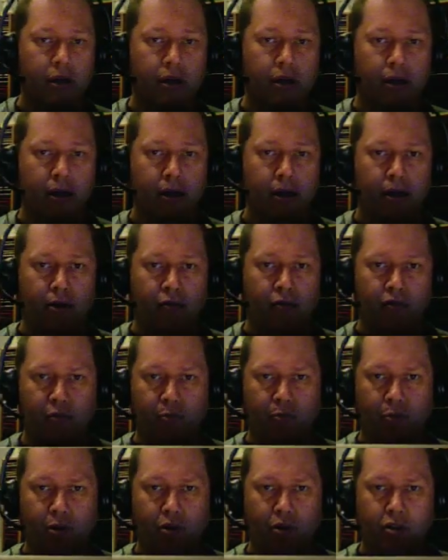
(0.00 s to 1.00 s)
On the
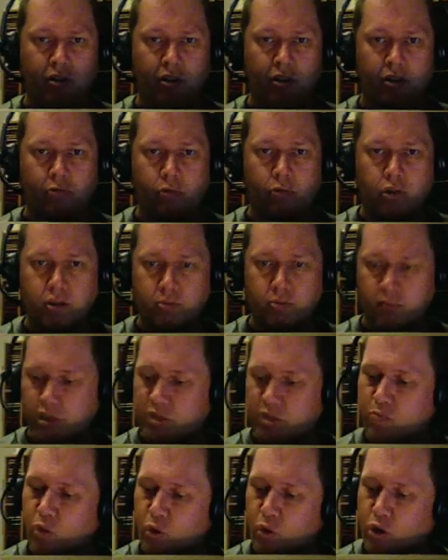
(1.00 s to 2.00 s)
box there was a
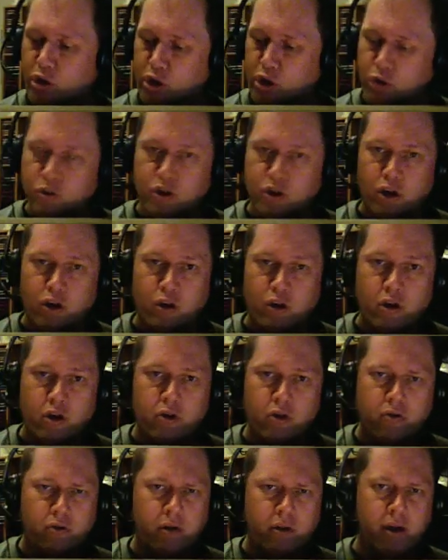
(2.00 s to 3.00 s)
much more neutral
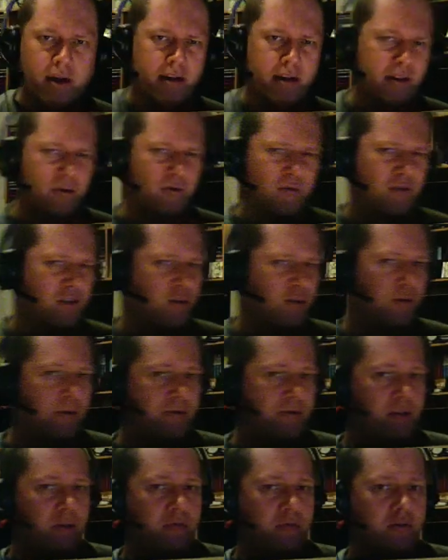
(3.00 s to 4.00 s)
logo. I don't know
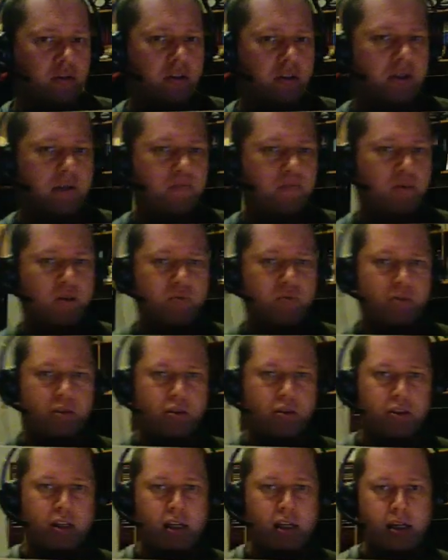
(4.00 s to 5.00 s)
if that was possible to
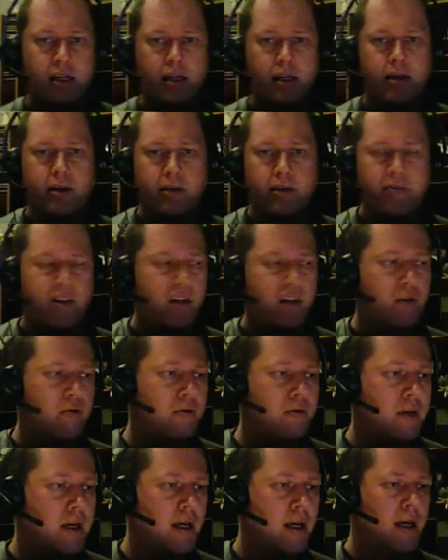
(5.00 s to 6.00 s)
see in the video
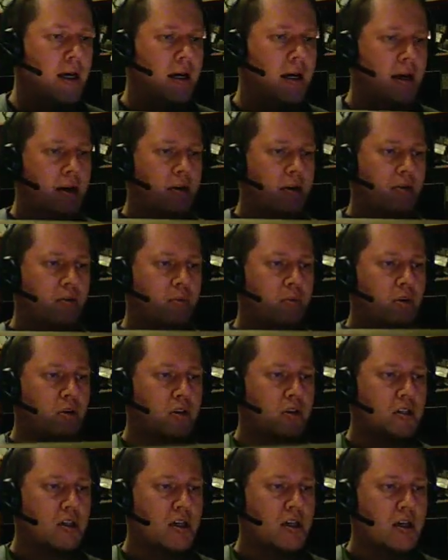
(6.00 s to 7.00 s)
on the
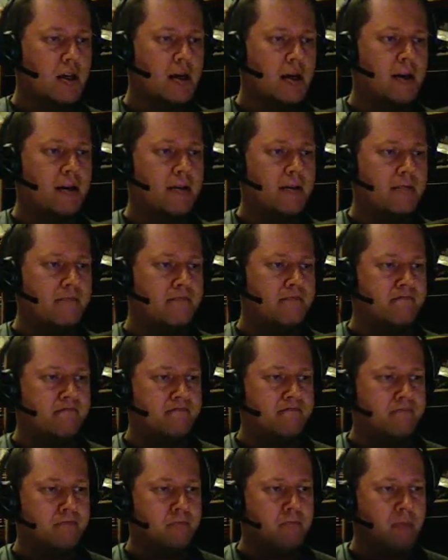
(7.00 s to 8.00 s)
box.
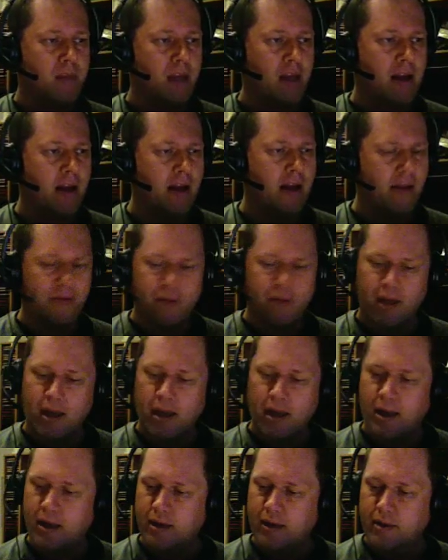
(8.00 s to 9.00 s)
Another
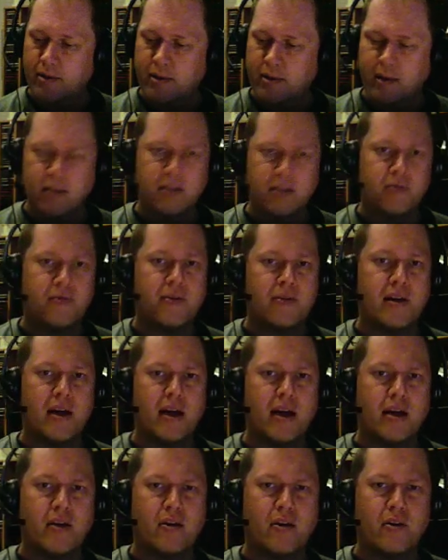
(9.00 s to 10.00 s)
thing, and that's a thing
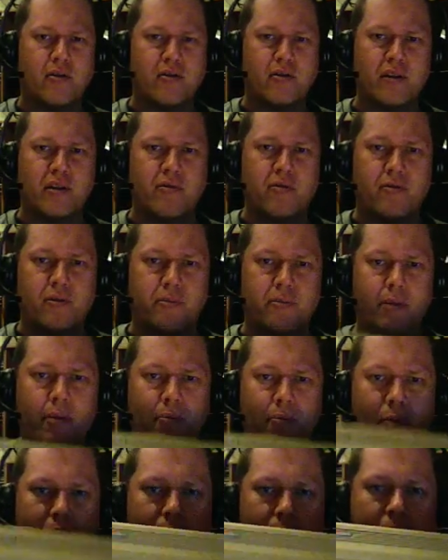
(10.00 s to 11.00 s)
I didn't
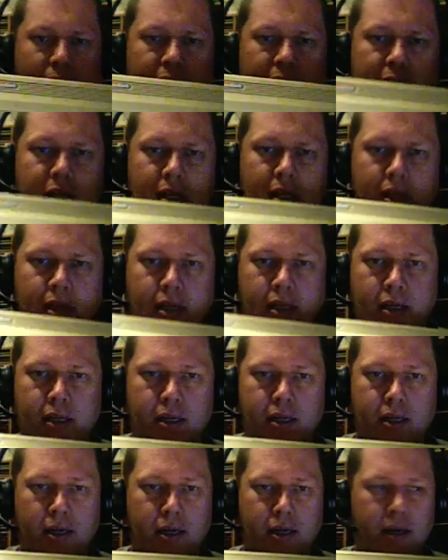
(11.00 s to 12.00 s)
remember, but
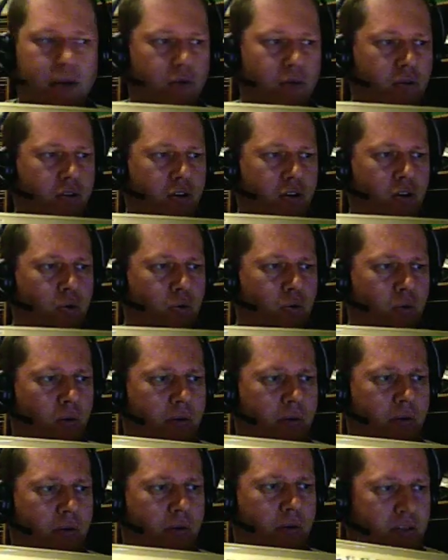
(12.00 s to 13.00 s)
I don't know
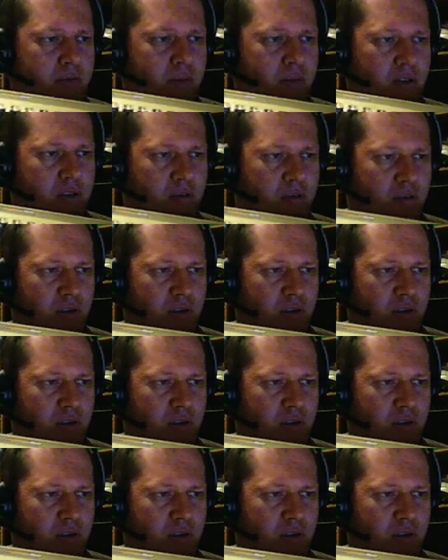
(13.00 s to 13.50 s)
if it's possible